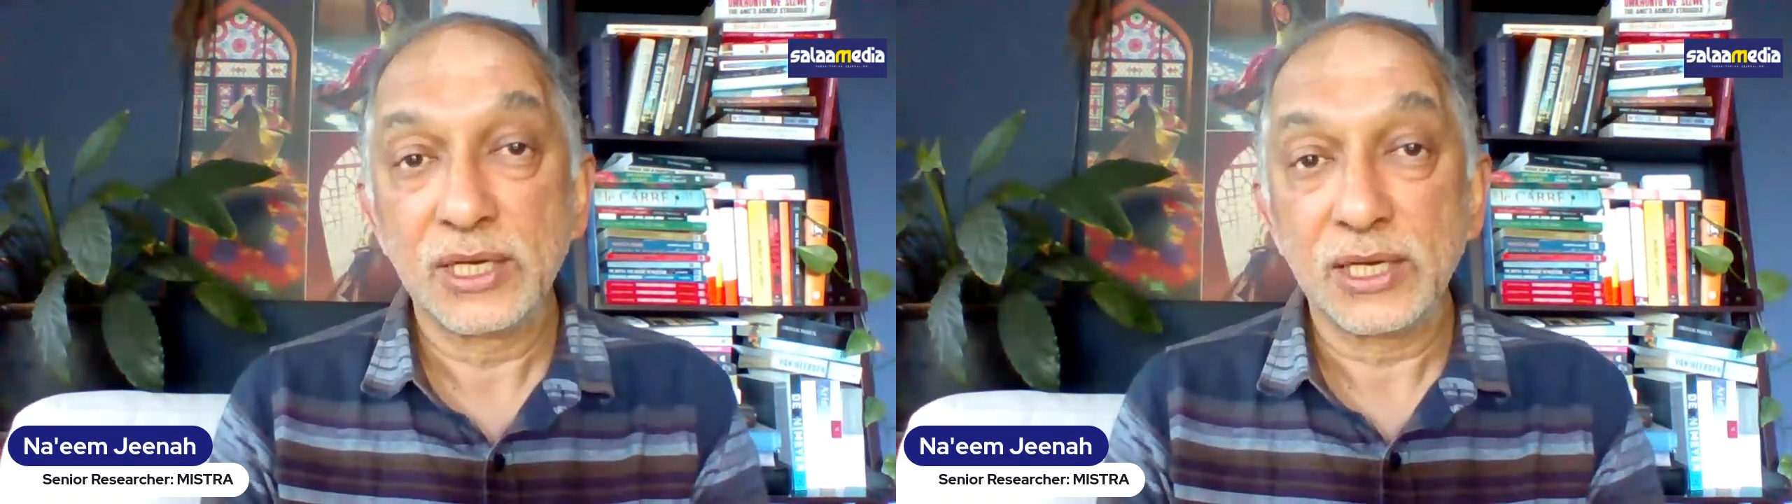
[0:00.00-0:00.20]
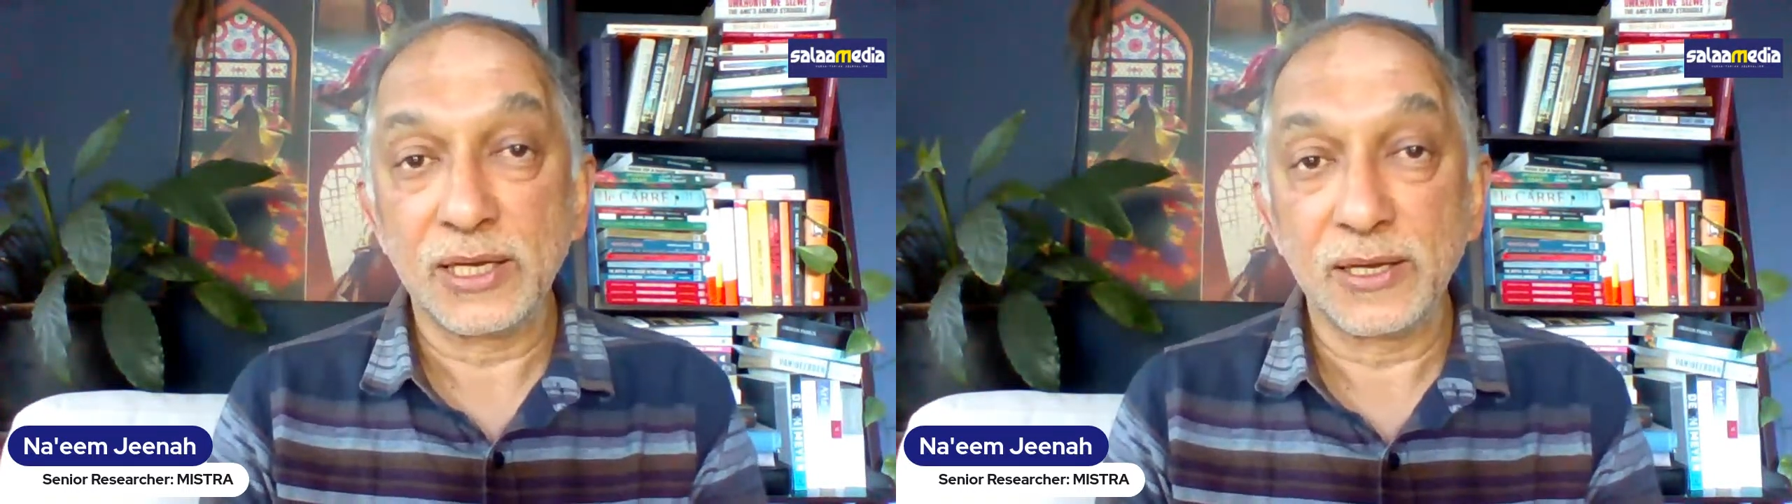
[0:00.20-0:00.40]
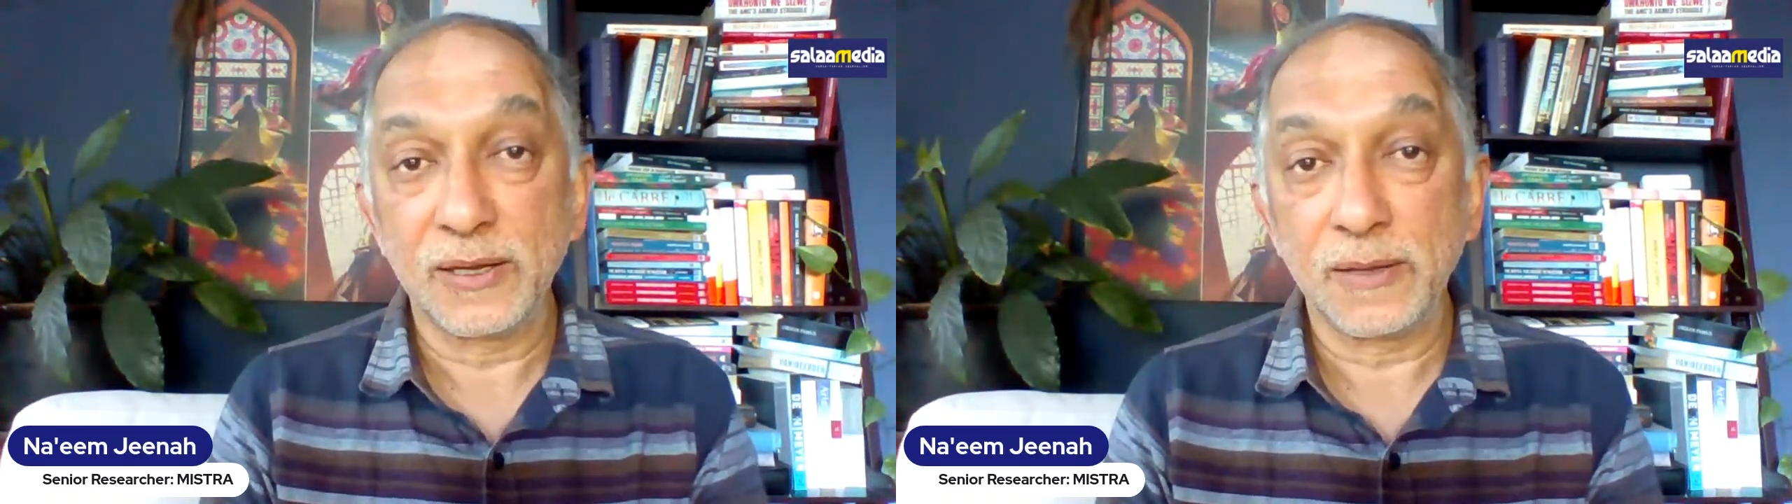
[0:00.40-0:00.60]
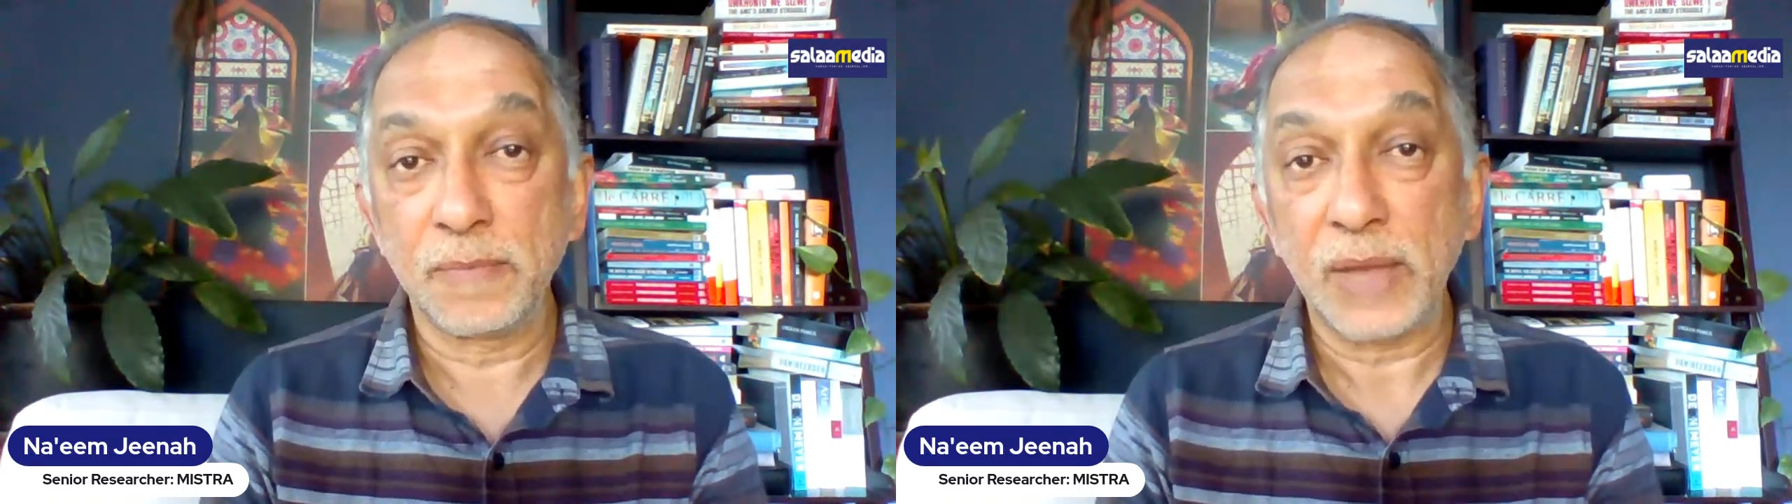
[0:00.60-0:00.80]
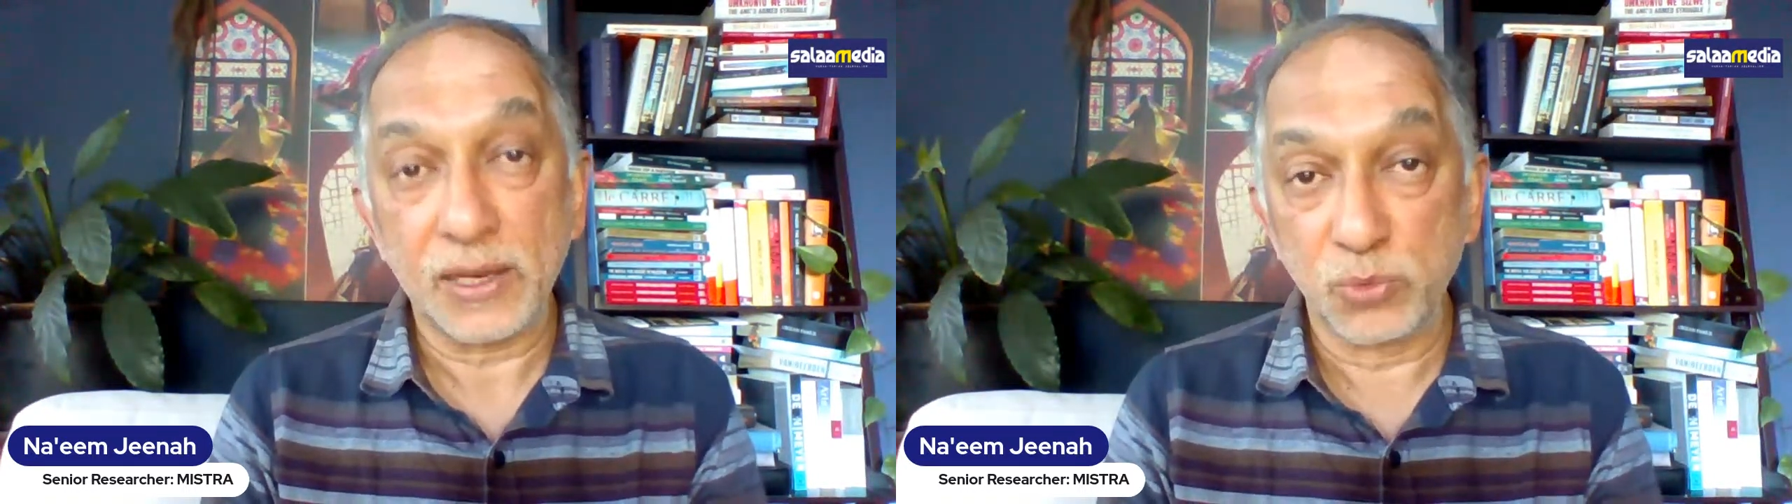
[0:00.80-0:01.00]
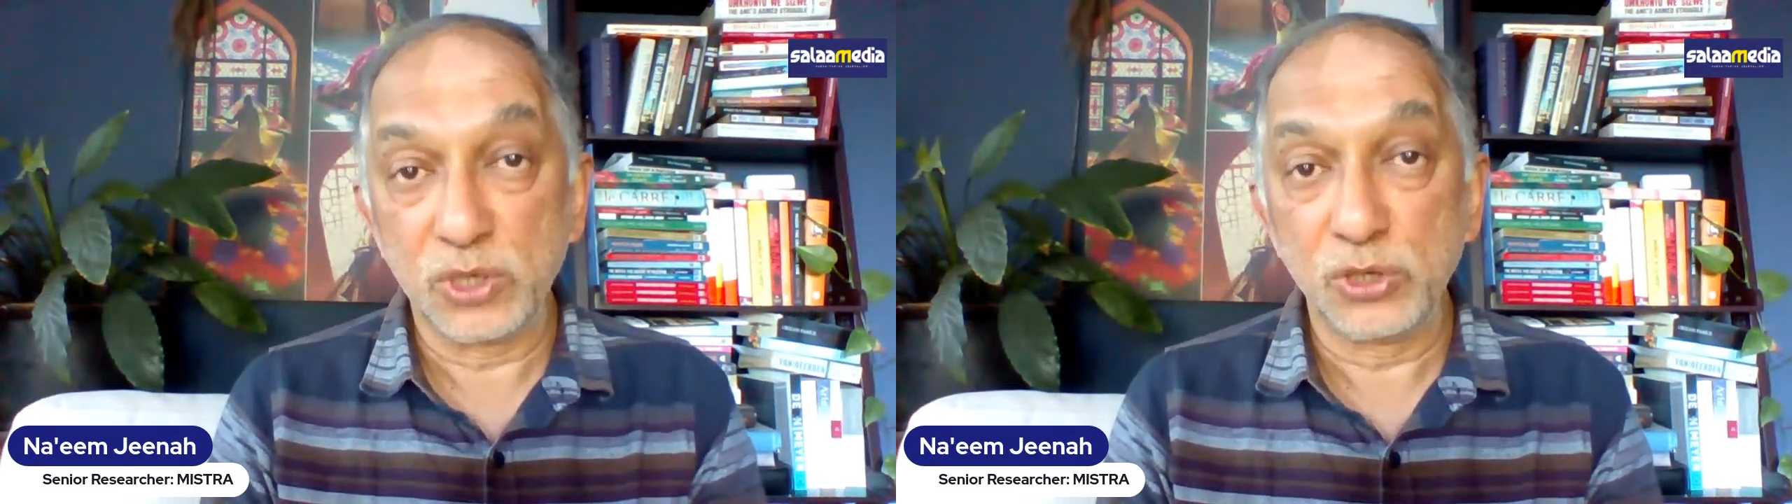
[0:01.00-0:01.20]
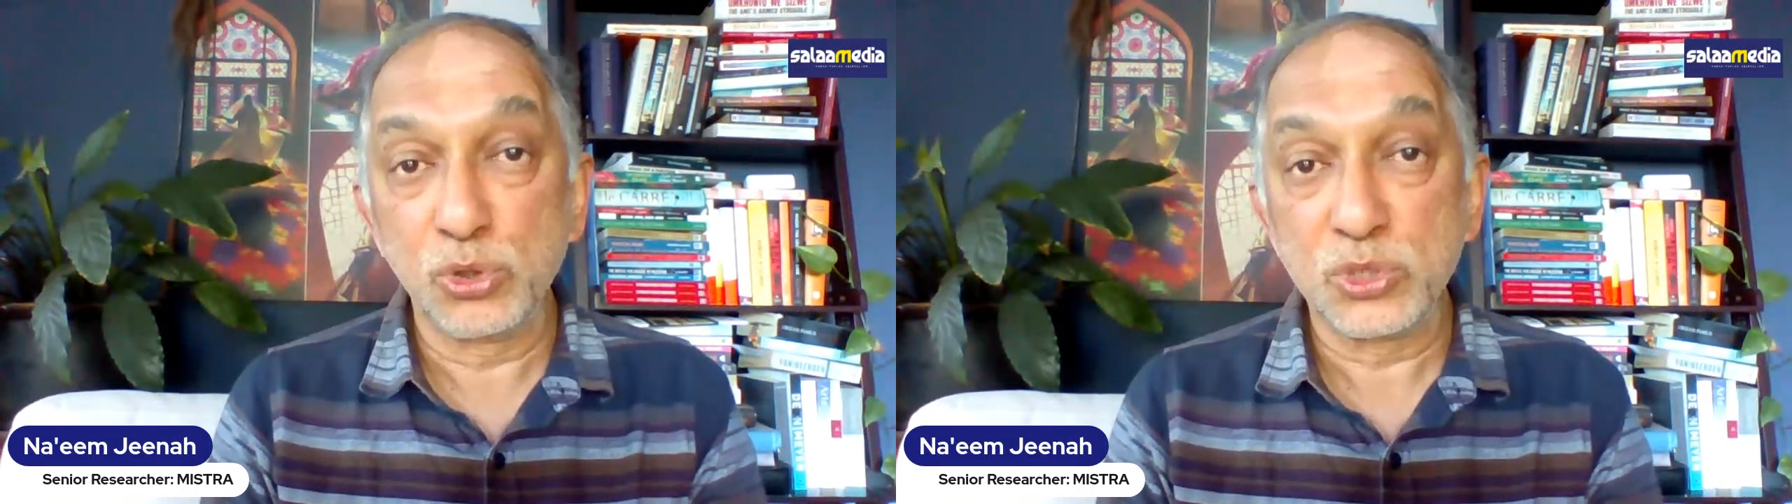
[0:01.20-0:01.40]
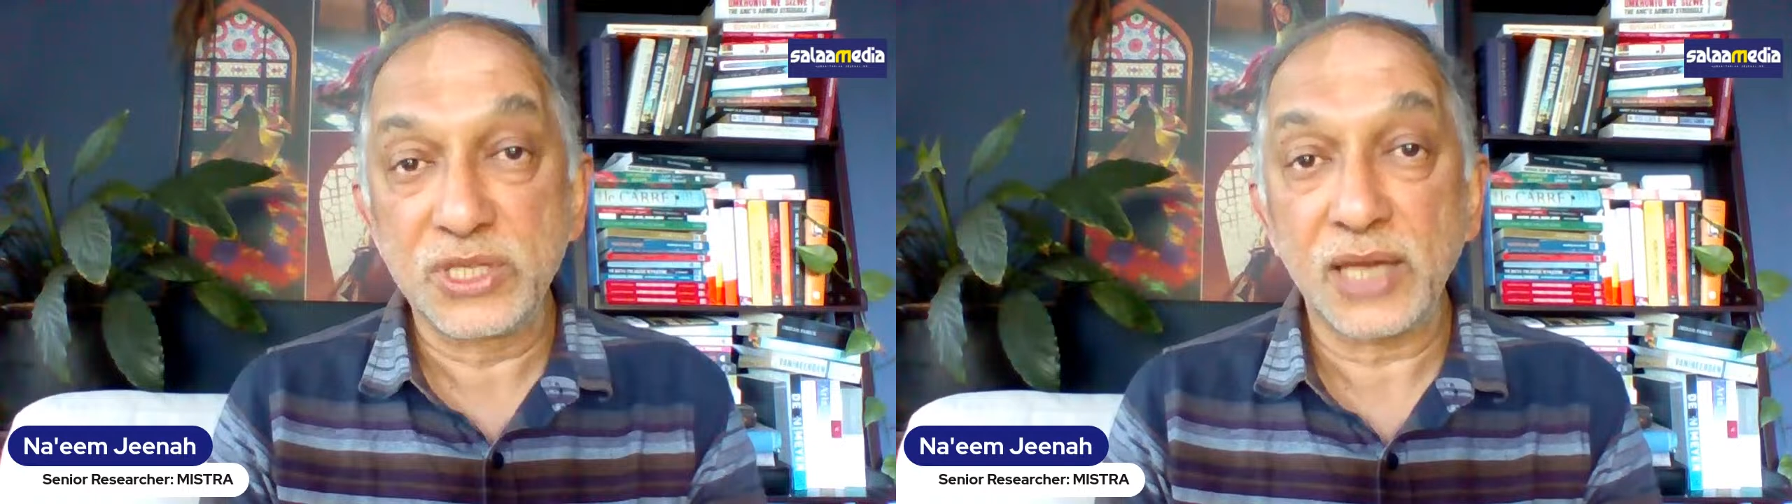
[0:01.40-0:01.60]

and will use